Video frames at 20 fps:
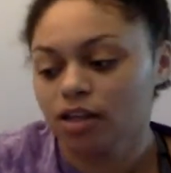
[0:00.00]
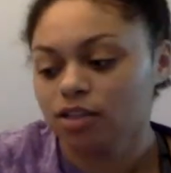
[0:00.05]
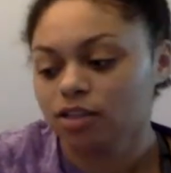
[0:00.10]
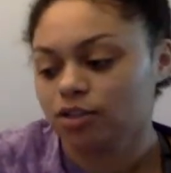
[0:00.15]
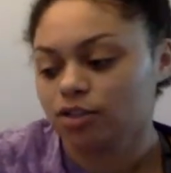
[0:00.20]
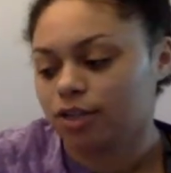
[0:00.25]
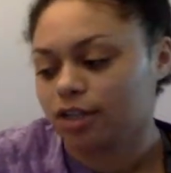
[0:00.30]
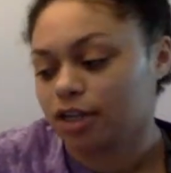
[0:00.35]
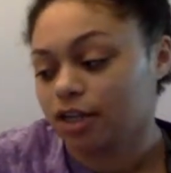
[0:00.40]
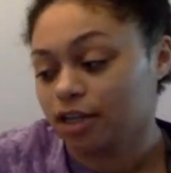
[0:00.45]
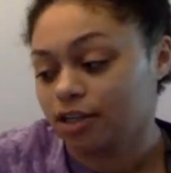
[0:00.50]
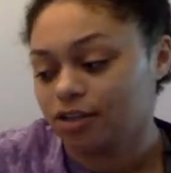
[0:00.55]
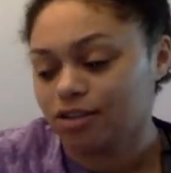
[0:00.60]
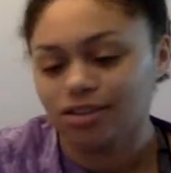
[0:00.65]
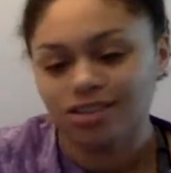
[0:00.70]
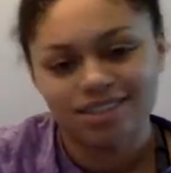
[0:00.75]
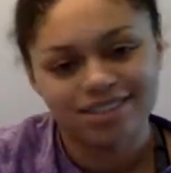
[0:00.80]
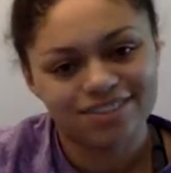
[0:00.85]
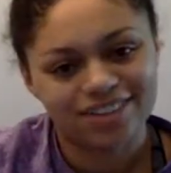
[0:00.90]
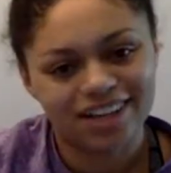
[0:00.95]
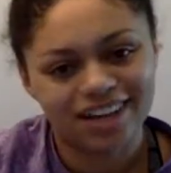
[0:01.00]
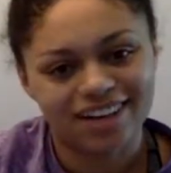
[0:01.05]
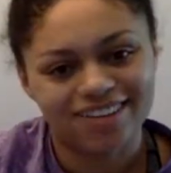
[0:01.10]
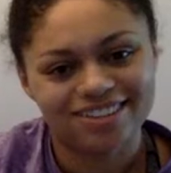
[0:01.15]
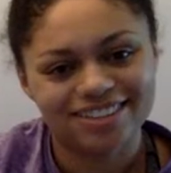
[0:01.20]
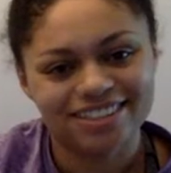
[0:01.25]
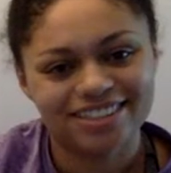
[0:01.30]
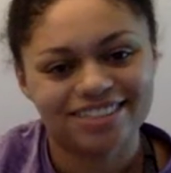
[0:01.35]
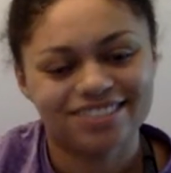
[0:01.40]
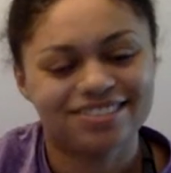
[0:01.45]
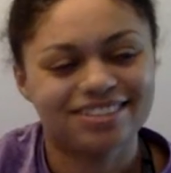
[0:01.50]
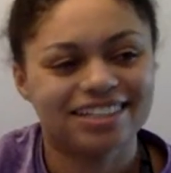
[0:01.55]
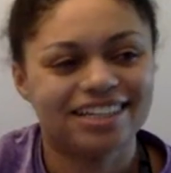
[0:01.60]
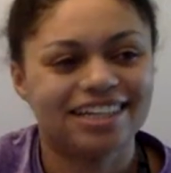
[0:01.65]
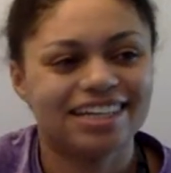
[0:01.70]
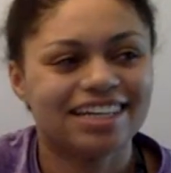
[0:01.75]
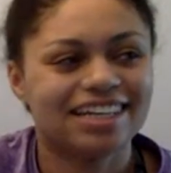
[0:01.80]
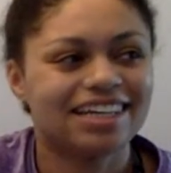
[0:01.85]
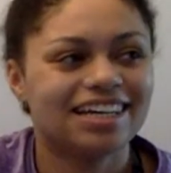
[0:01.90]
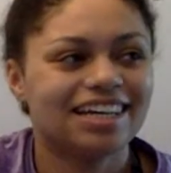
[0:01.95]
So I cut out all these flowers for
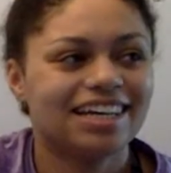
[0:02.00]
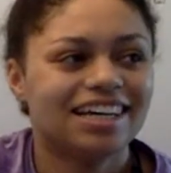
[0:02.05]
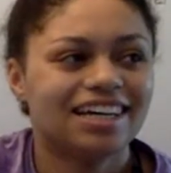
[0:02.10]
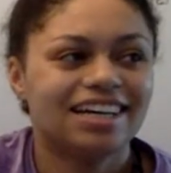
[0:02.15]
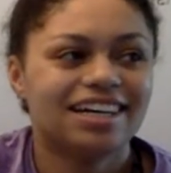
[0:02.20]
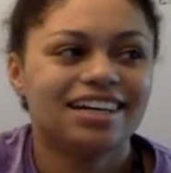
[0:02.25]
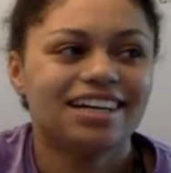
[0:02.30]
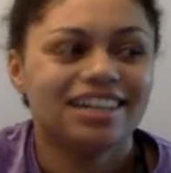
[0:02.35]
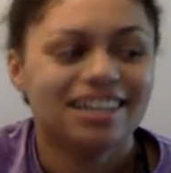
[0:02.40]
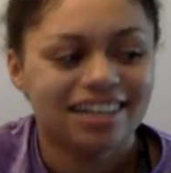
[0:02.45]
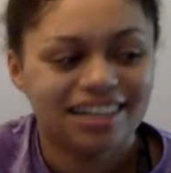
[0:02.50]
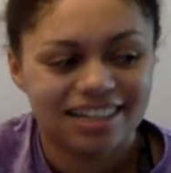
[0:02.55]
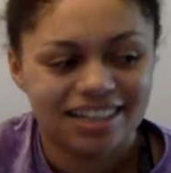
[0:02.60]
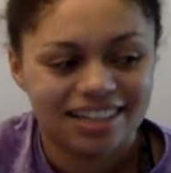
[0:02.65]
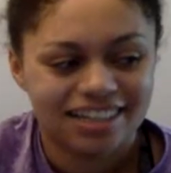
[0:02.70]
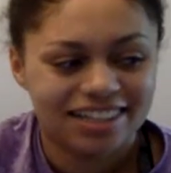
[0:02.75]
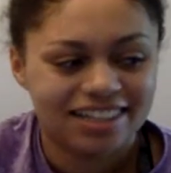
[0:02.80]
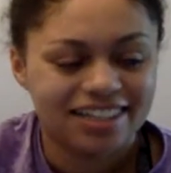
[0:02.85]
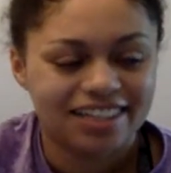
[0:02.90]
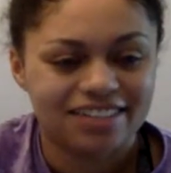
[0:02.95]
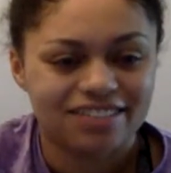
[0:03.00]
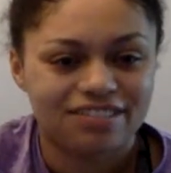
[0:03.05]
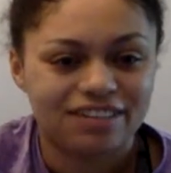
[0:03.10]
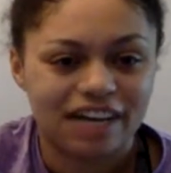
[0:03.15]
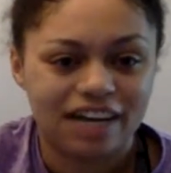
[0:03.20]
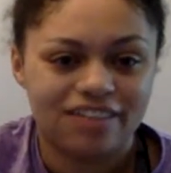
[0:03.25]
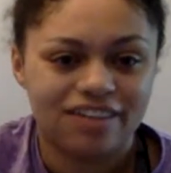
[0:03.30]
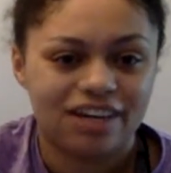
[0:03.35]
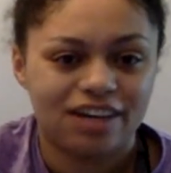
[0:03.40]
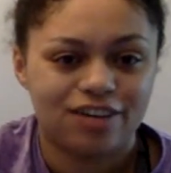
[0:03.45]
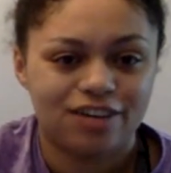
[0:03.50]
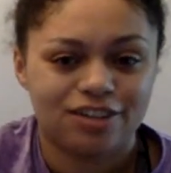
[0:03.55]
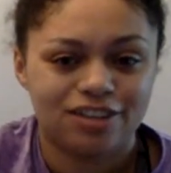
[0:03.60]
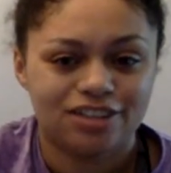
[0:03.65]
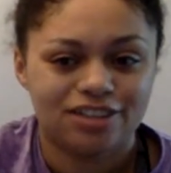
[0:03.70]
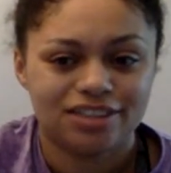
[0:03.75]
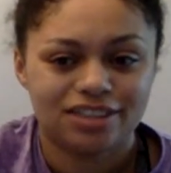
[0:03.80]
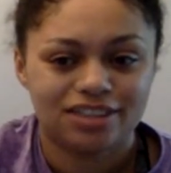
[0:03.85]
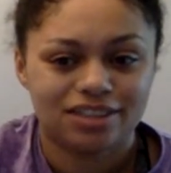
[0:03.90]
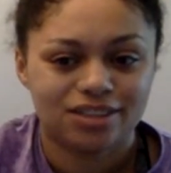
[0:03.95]
like 5
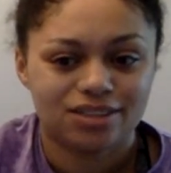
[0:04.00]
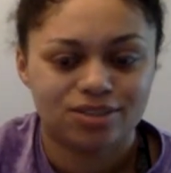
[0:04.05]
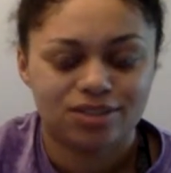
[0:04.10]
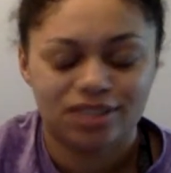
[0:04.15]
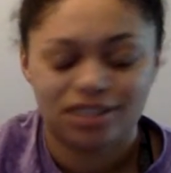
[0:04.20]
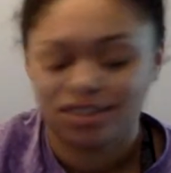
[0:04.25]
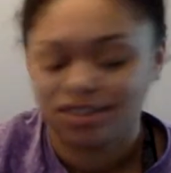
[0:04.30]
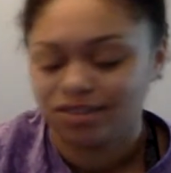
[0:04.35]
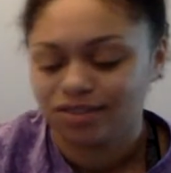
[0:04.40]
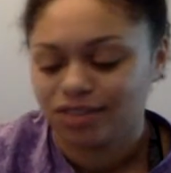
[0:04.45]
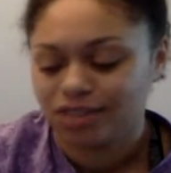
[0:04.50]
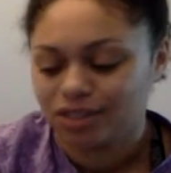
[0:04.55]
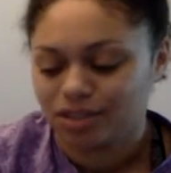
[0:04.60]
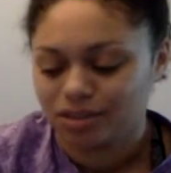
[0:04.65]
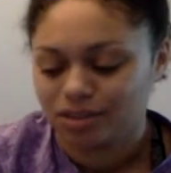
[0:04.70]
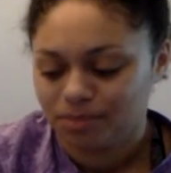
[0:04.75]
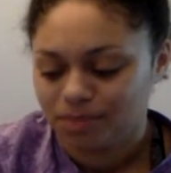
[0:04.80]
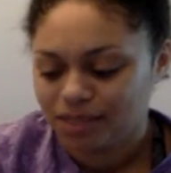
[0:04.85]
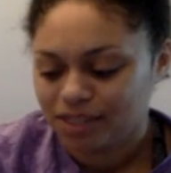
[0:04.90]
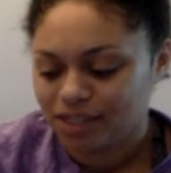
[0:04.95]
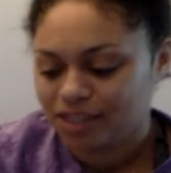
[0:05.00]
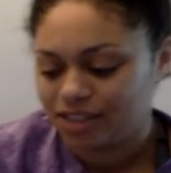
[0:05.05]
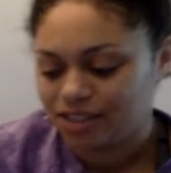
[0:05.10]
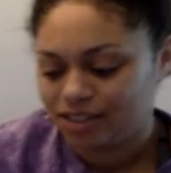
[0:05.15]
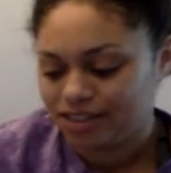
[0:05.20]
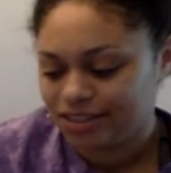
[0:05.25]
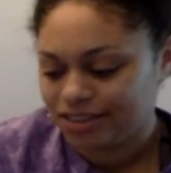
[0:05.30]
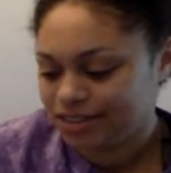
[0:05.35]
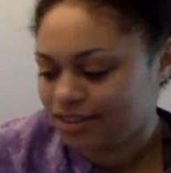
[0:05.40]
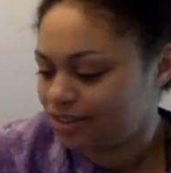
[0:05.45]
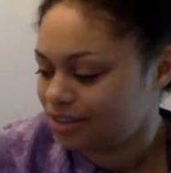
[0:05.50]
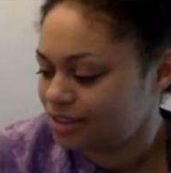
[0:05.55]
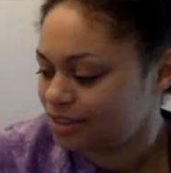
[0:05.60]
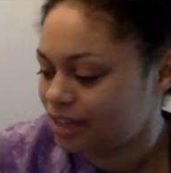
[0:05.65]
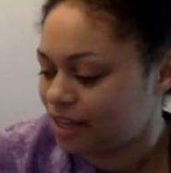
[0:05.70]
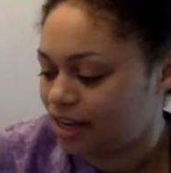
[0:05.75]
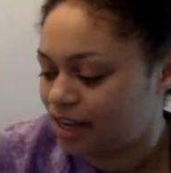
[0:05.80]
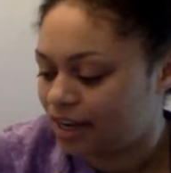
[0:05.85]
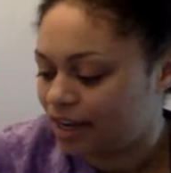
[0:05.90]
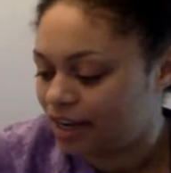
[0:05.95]
hours, like 2 days in a row, because
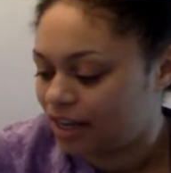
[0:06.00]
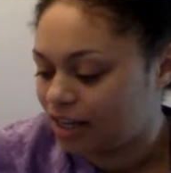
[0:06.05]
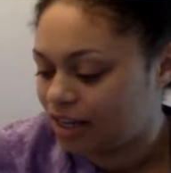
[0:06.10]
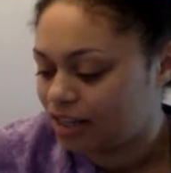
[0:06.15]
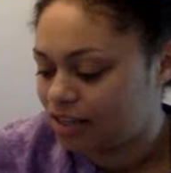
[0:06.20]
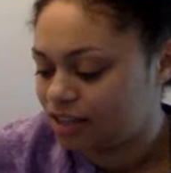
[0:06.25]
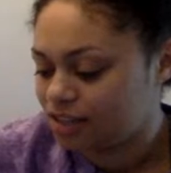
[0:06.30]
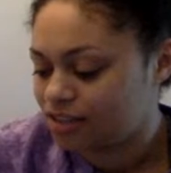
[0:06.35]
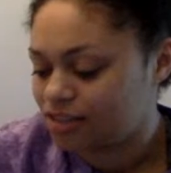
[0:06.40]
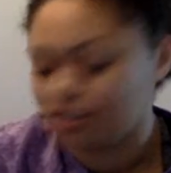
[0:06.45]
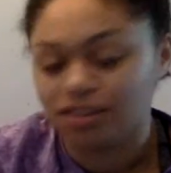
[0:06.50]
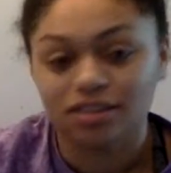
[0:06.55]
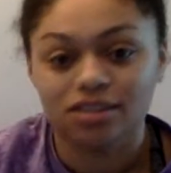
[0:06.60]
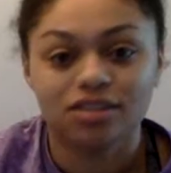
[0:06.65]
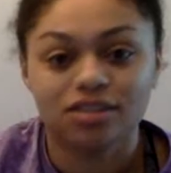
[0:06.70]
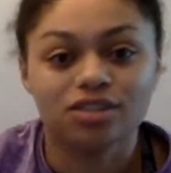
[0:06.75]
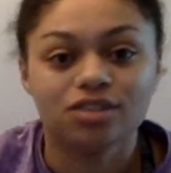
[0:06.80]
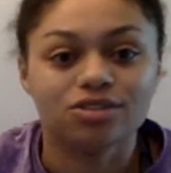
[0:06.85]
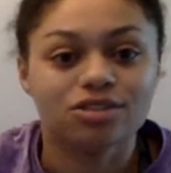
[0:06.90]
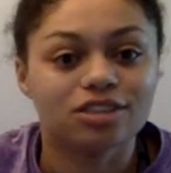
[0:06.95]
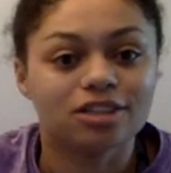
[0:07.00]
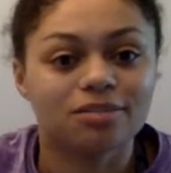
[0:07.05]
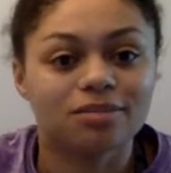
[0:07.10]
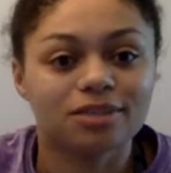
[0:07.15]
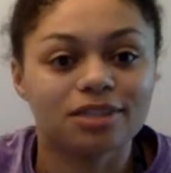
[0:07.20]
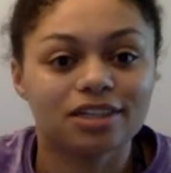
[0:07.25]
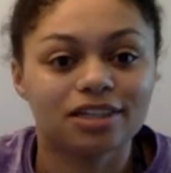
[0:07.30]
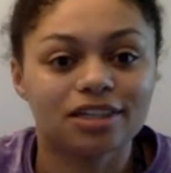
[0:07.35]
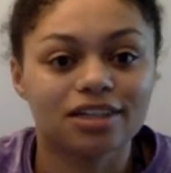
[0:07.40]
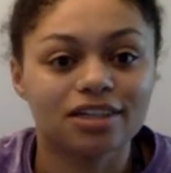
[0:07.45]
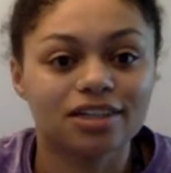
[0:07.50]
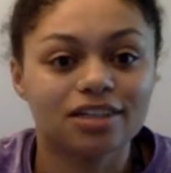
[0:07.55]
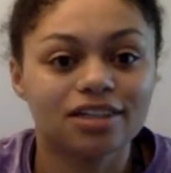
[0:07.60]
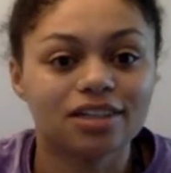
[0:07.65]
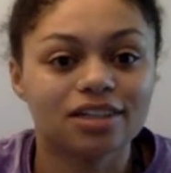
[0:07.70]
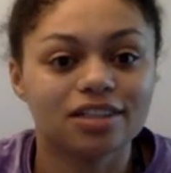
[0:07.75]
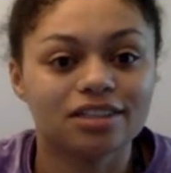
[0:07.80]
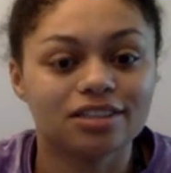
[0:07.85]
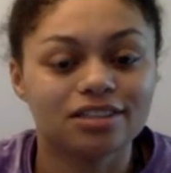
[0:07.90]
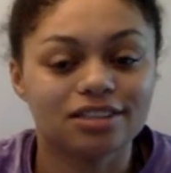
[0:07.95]
I just needed to do something
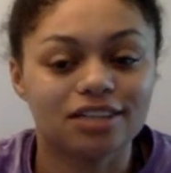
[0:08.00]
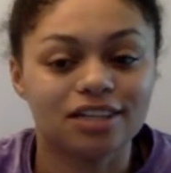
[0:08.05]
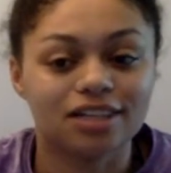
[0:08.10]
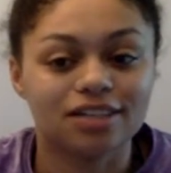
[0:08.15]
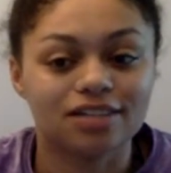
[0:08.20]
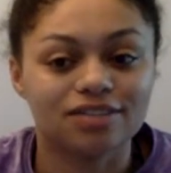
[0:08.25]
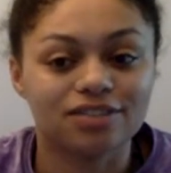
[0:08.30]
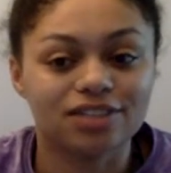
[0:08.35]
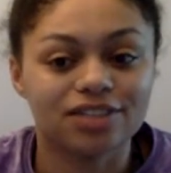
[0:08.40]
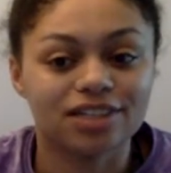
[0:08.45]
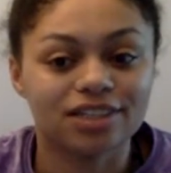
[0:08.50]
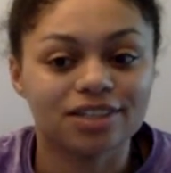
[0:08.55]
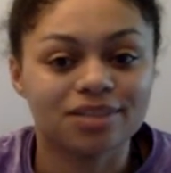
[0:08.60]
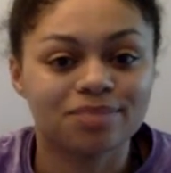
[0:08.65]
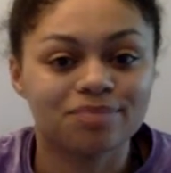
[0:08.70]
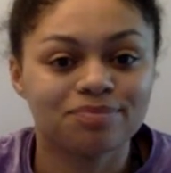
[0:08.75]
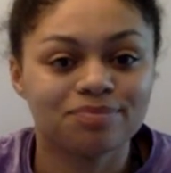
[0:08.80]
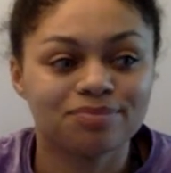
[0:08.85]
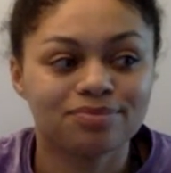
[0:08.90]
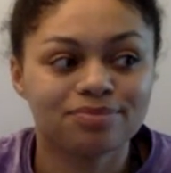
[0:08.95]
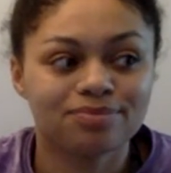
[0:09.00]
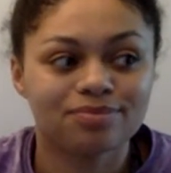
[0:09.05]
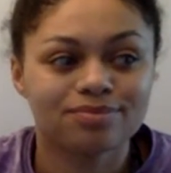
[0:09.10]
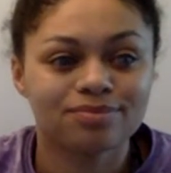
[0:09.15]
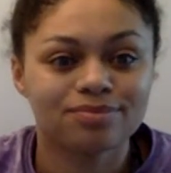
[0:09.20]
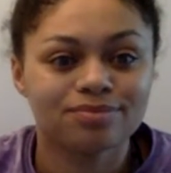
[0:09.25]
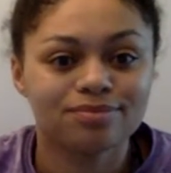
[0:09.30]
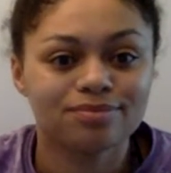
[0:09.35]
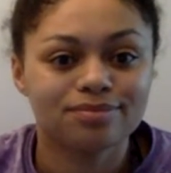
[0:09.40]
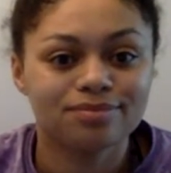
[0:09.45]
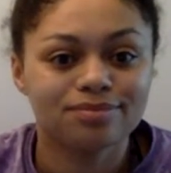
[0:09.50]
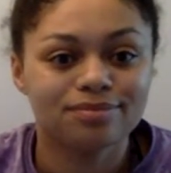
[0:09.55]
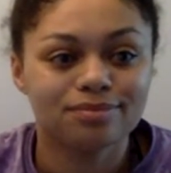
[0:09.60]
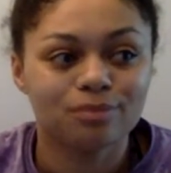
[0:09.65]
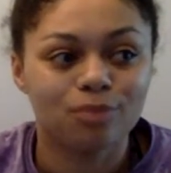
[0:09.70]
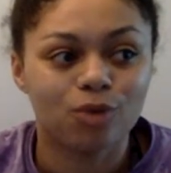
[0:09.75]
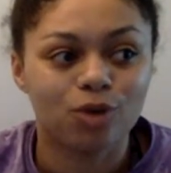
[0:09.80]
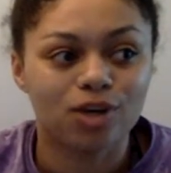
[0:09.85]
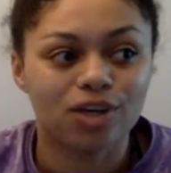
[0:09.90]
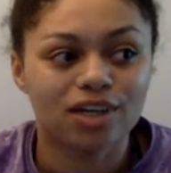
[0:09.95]
instead of like
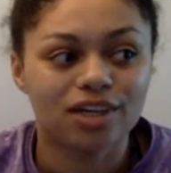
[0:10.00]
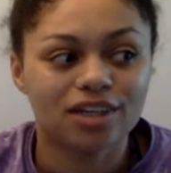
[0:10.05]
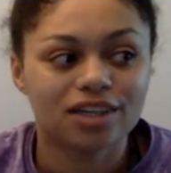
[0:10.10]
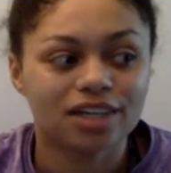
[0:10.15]
mourning.